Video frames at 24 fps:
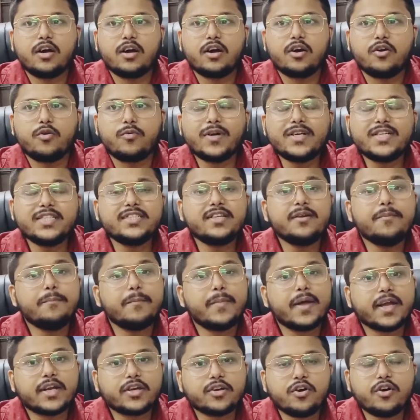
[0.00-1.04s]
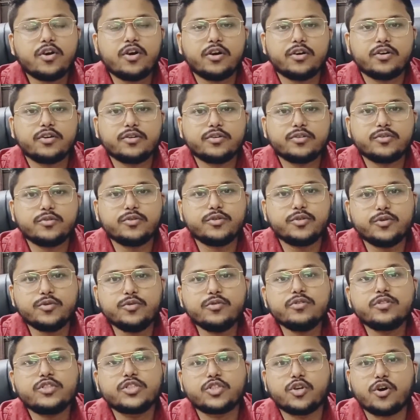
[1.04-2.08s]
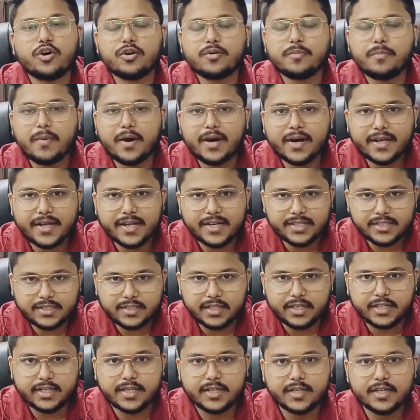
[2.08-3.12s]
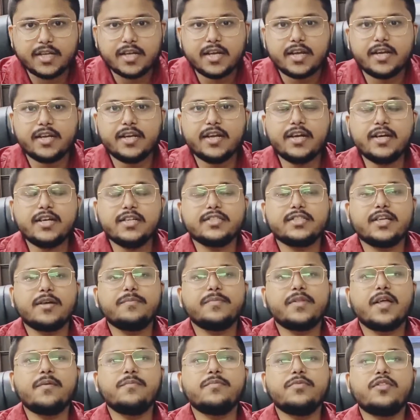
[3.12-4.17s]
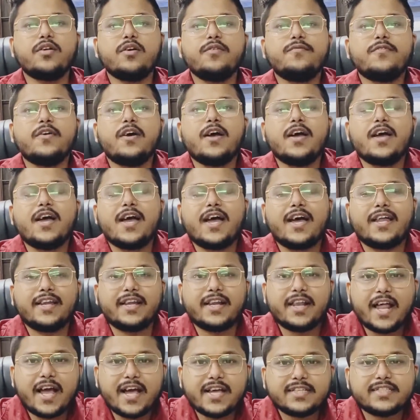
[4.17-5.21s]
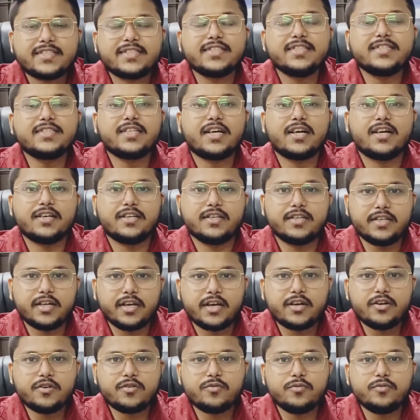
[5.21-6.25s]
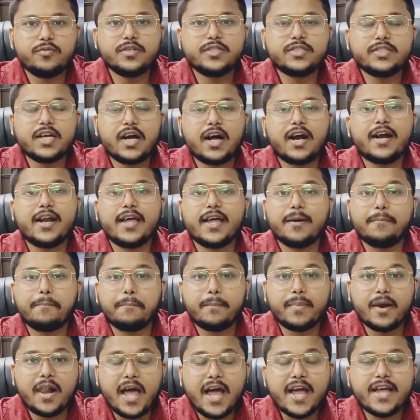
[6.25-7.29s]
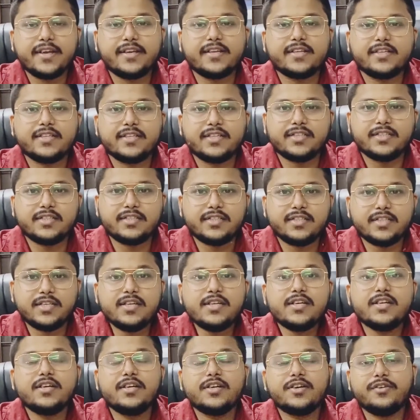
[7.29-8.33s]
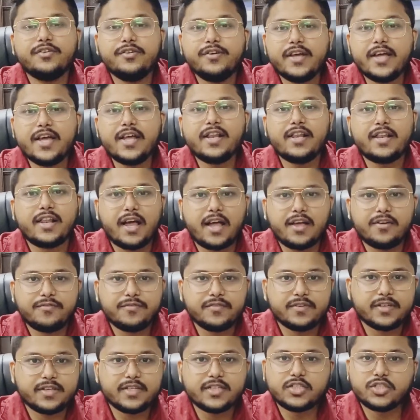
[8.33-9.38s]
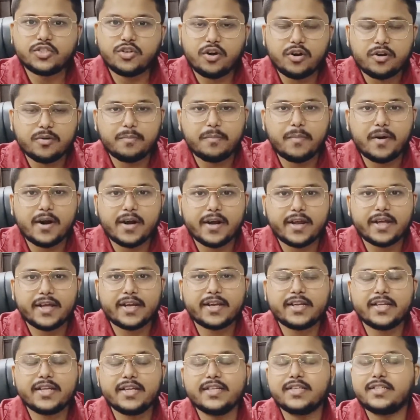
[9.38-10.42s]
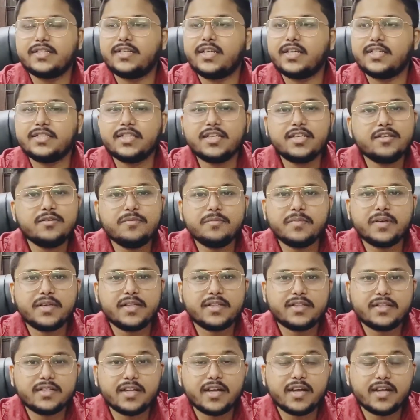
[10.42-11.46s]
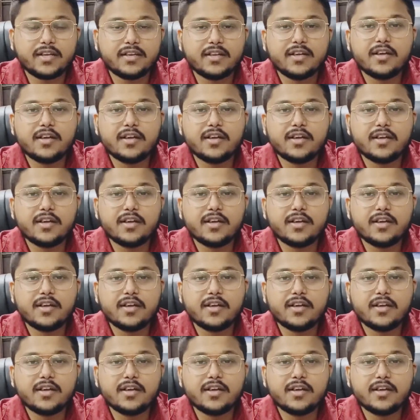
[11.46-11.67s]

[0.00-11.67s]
what is the method to do stock market trading. There are sometimes of analysis earlier which are applied in the real life in the stock market. It doesn't mean that